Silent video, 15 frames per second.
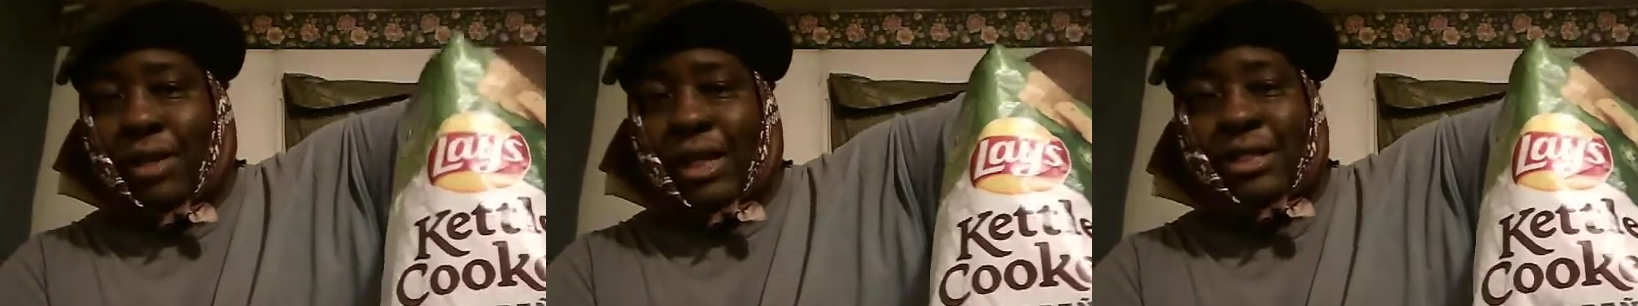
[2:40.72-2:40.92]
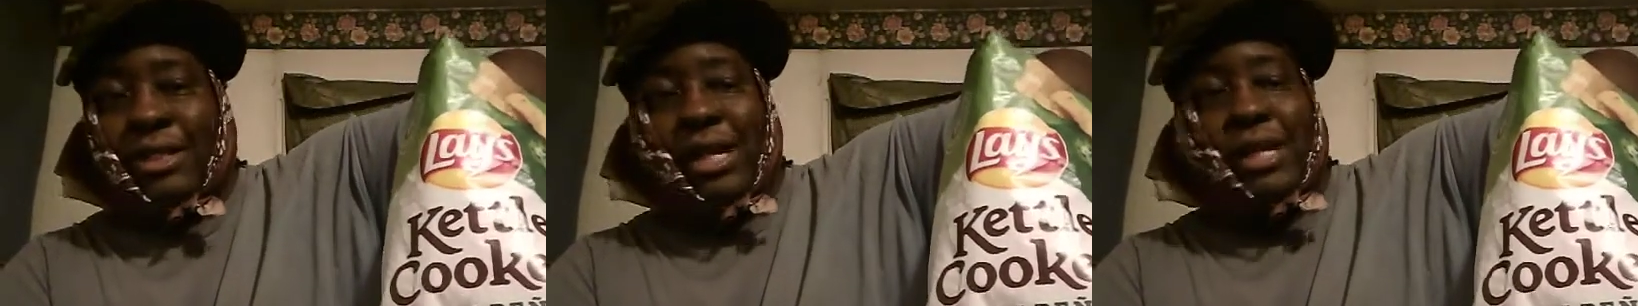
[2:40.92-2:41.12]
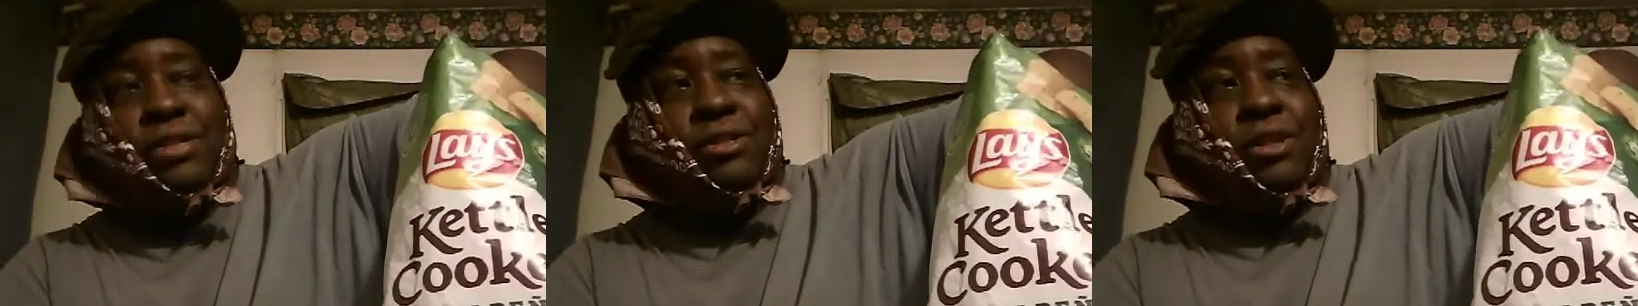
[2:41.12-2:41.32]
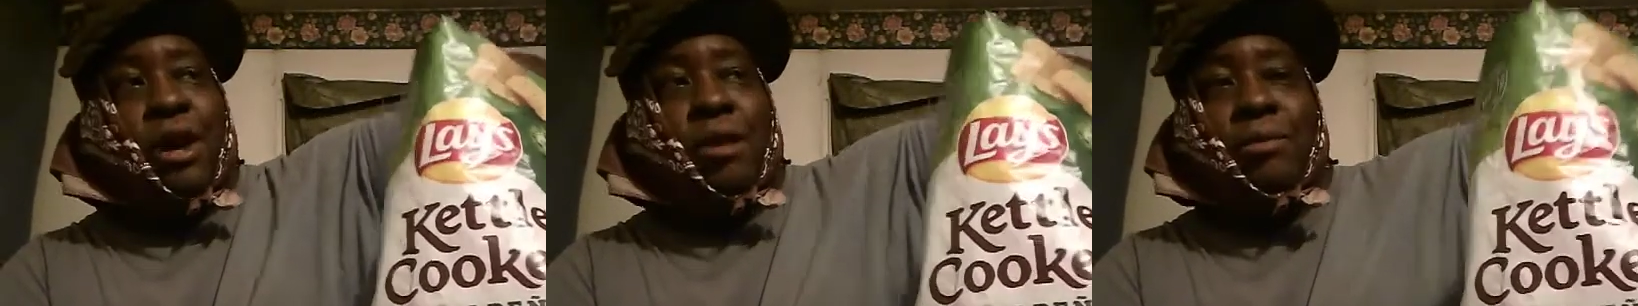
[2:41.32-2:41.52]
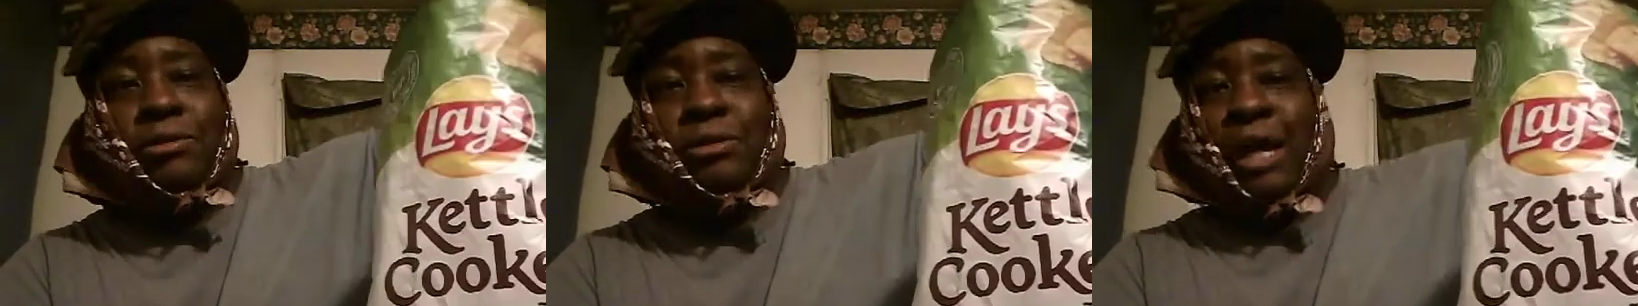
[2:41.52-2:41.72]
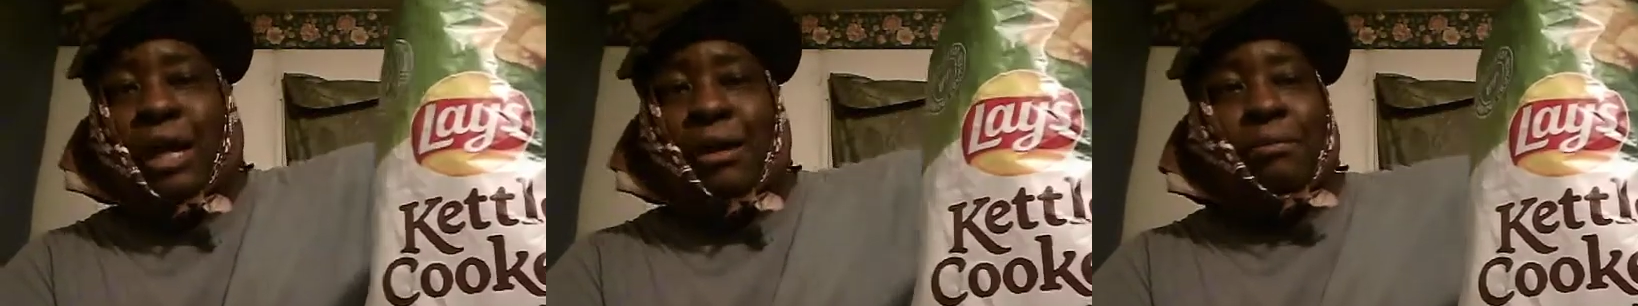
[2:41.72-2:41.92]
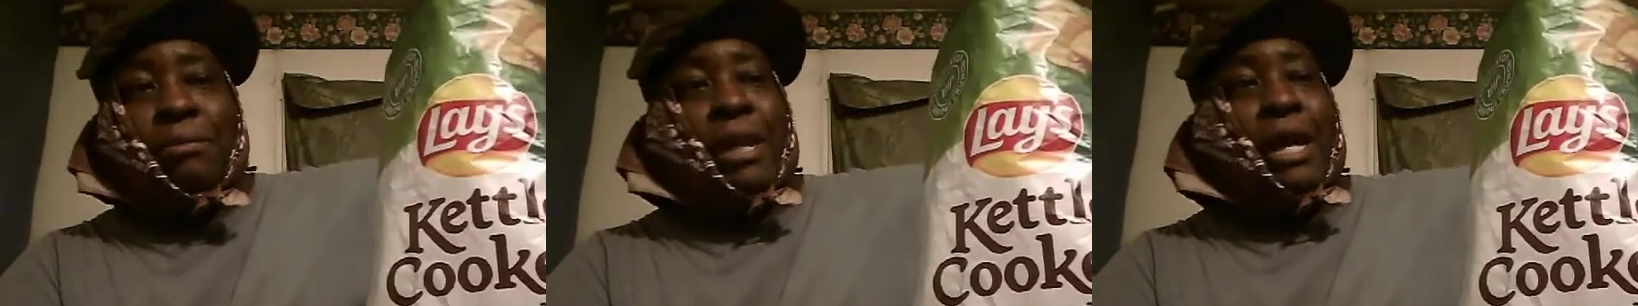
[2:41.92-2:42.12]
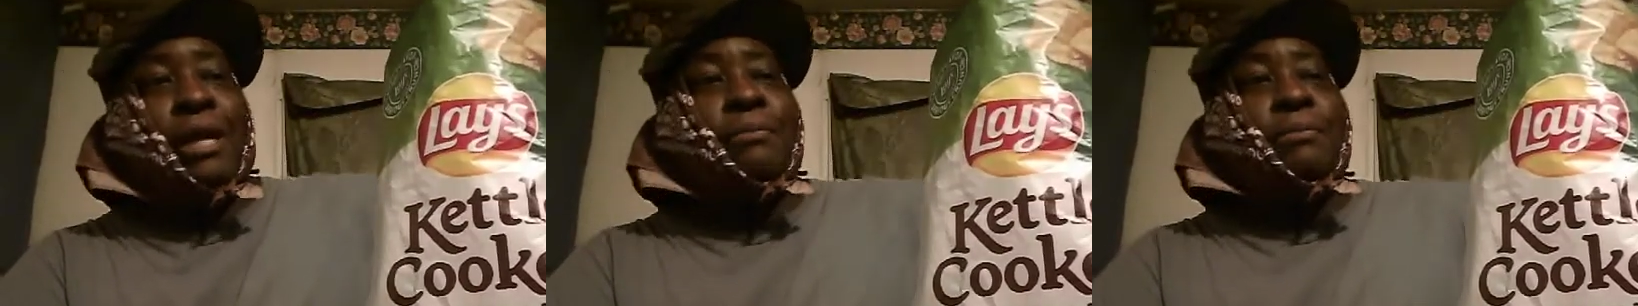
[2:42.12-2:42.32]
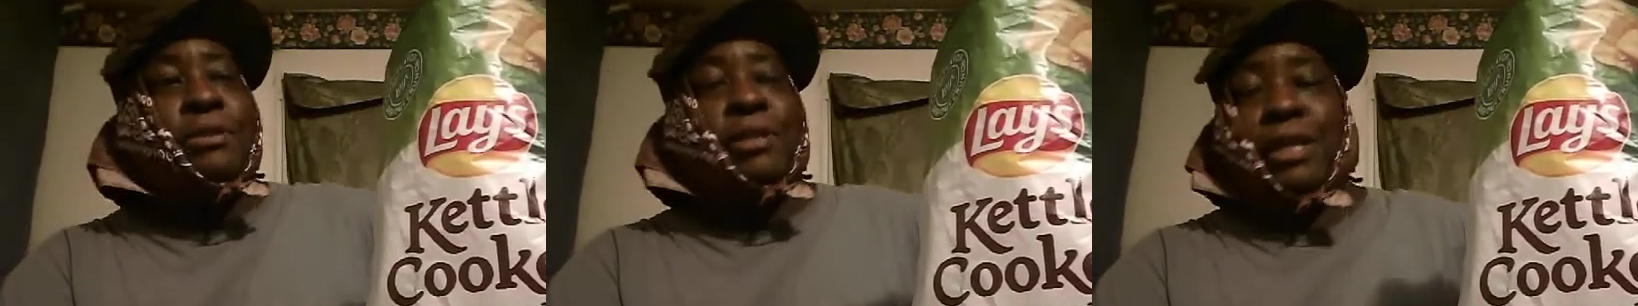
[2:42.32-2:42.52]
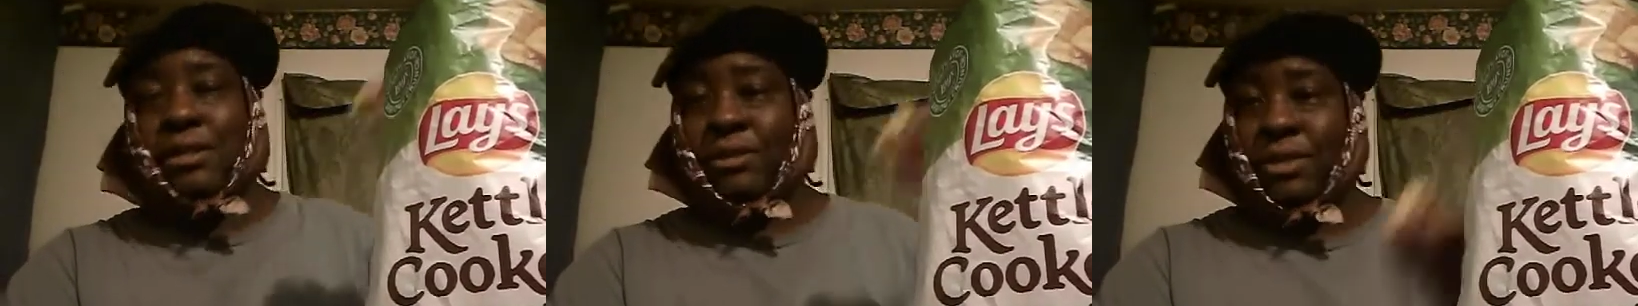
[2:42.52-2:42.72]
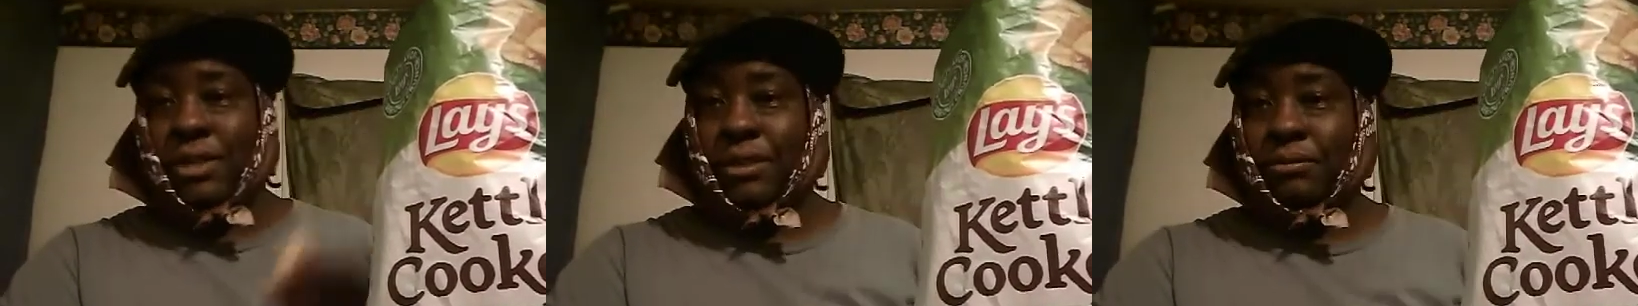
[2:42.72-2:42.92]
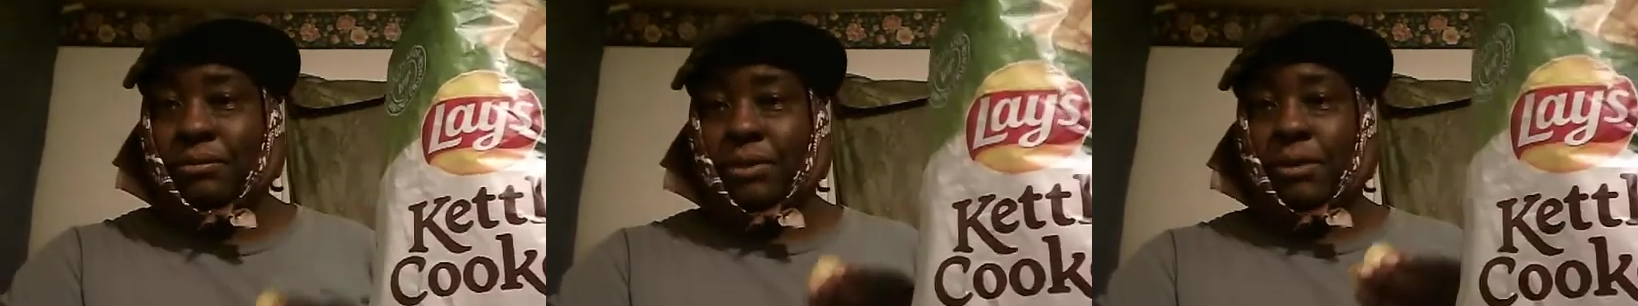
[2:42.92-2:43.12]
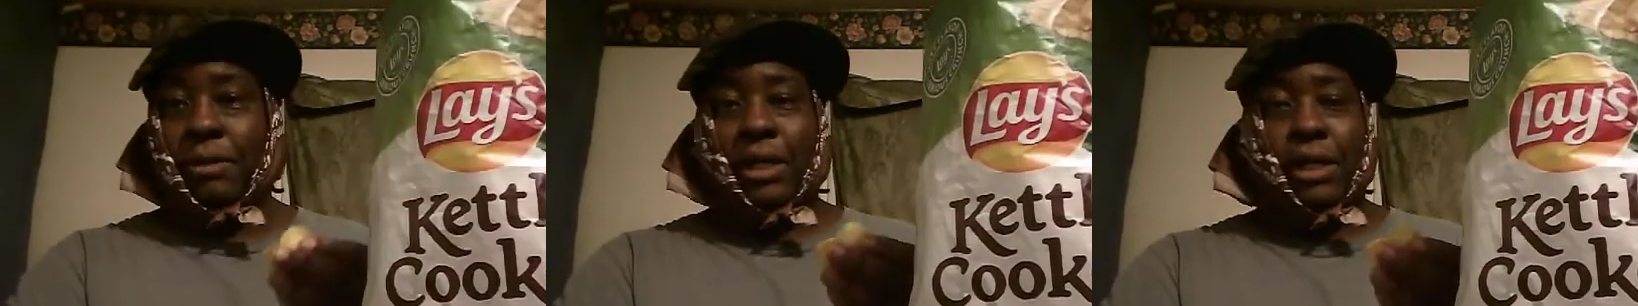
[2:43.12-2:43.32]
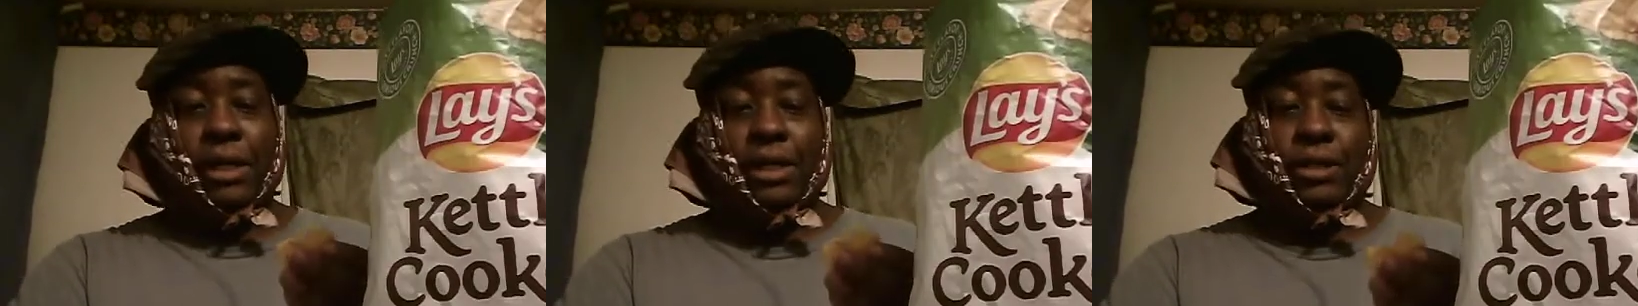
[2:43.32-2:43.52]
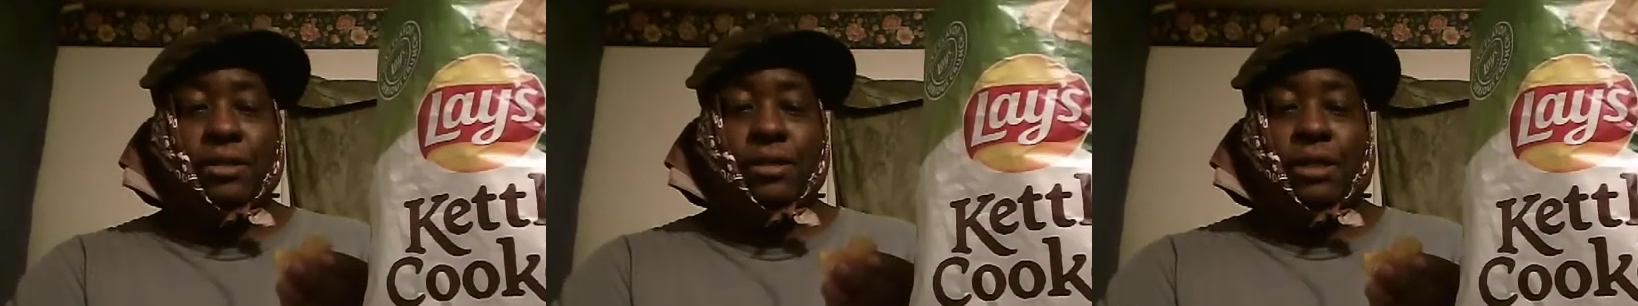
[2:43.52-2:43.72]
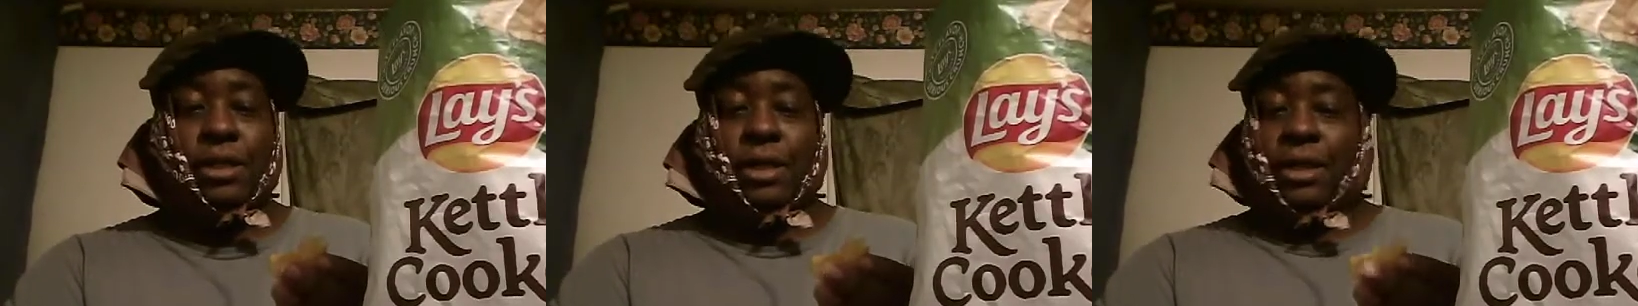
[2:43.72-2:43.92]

it tastes almost like a plain potato chip, to be honest,